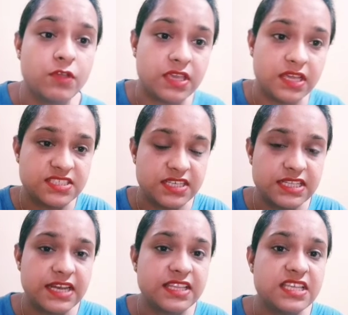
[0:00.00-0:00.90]
We can see
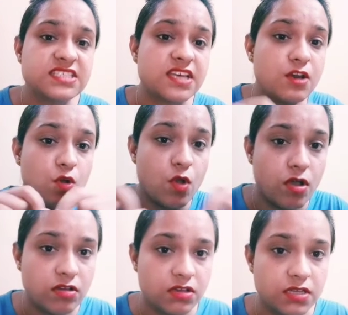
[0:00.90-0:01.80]
that these are
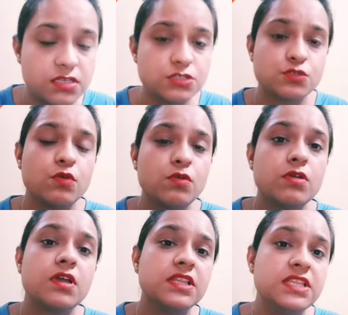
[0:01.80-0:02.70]
long, so
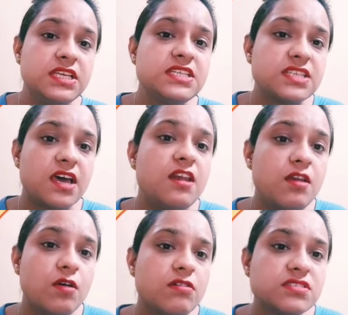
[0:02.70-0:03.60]
these are
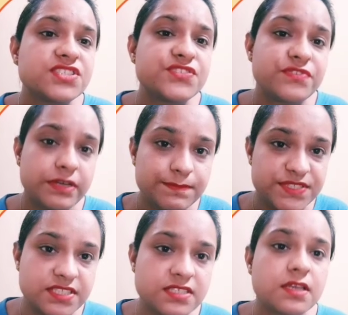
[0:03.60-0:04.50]
long
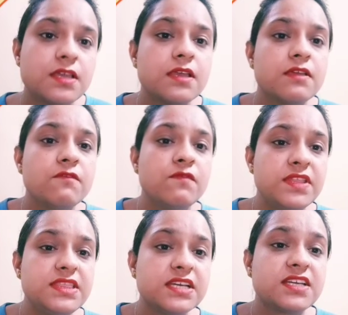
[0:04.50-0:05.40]
strips
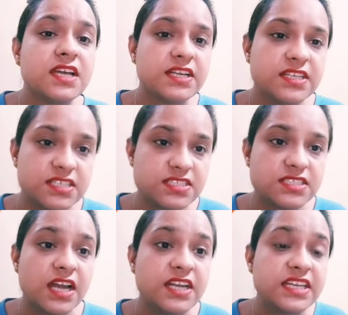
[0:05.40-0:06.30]
with the
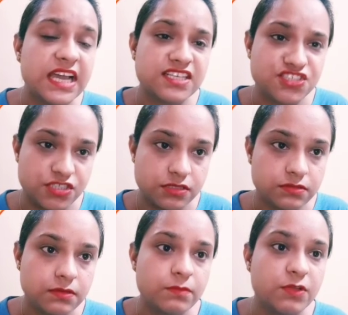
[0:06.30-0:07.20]
cutters attached.
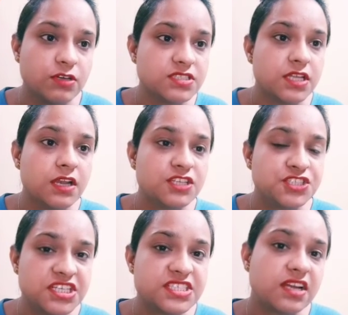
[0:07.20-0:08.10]
Because the
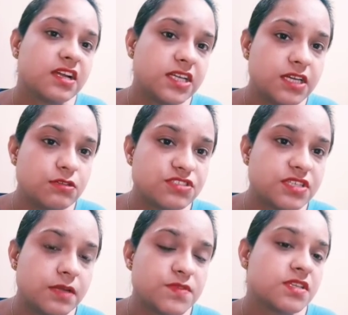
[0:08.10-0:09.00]
sheets are cut into
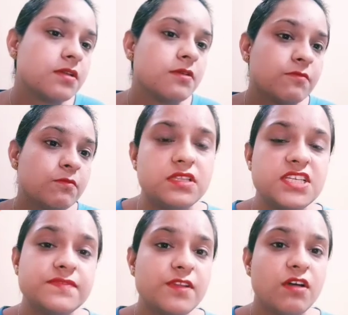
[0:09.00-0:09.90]
strips,
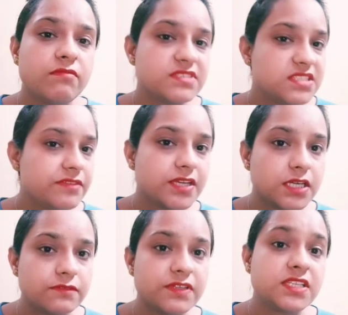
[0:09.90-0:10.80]
these will obviously be
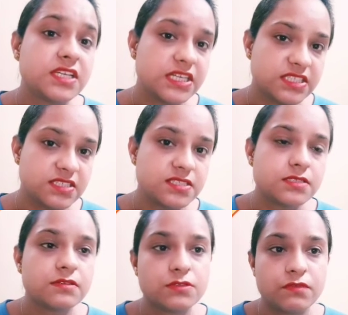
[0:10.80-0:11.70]
cut with cutters,
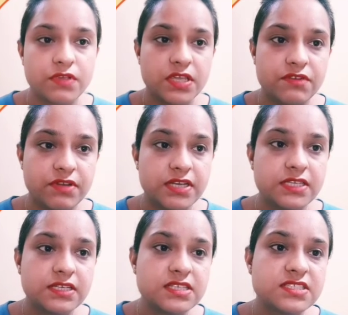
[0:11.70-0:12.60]
so we can write
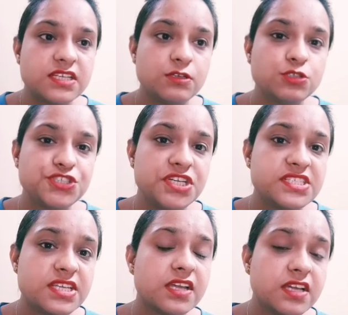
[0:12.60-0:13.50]
it as the dough
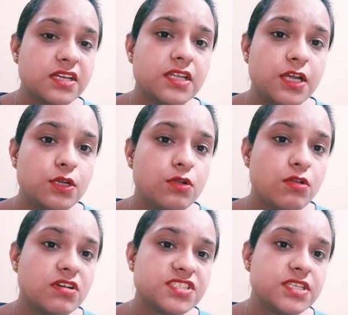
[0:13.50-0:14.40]
sheets are cut into
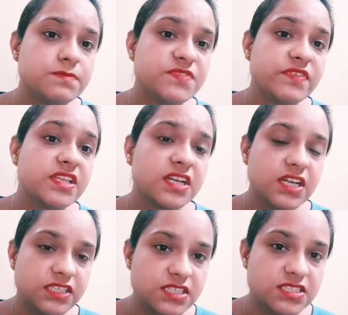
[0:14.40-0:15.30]
long strips with the
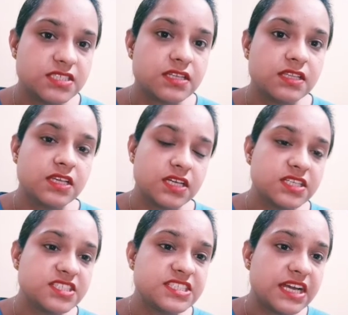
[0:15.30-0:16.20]
cutters
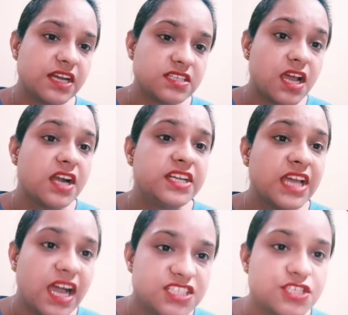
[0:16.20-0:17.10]
that are
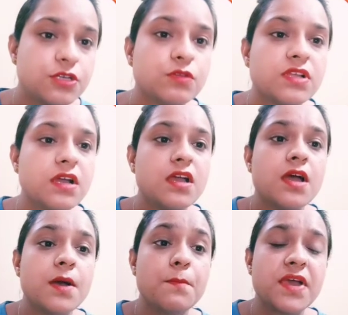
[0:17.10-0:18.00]
attached to the
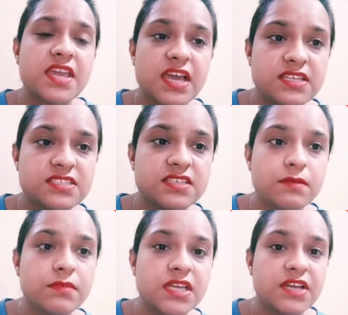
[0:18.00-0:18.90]

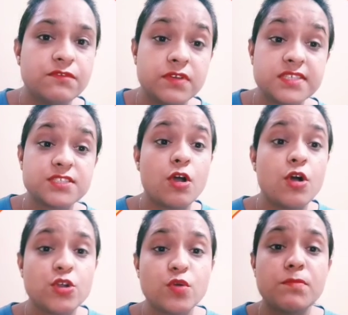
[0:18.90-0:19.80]
mechanism that works
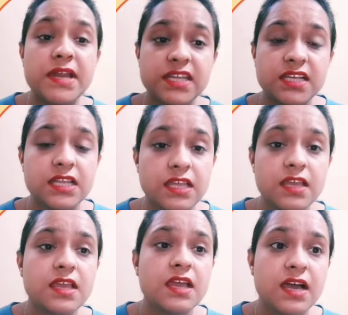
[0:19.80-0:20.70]
automatically.
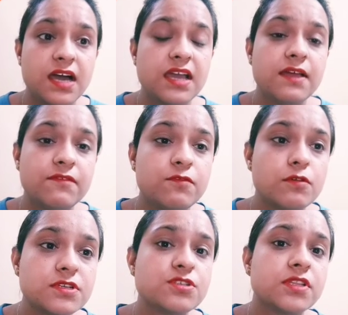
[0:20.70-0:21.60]
I have
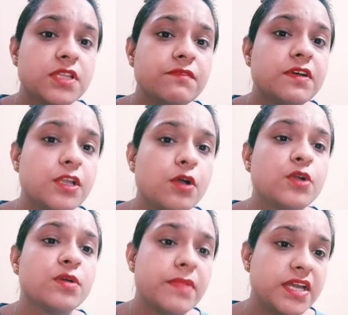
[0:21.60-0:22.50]
focused on the word
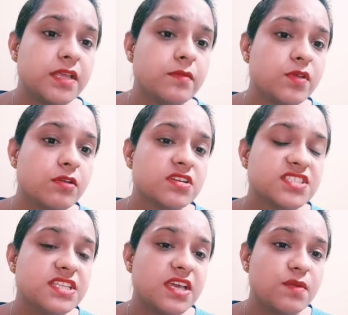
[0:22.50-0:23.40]
automatic
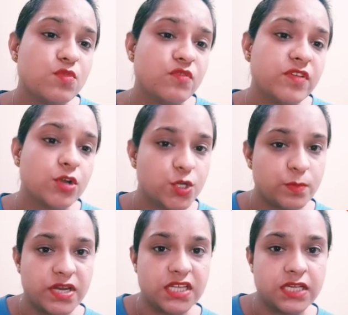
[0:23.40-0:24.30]
because they are moving
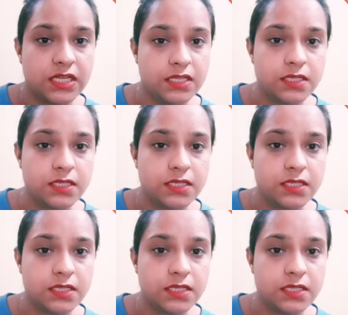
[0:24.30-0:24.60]
automatically.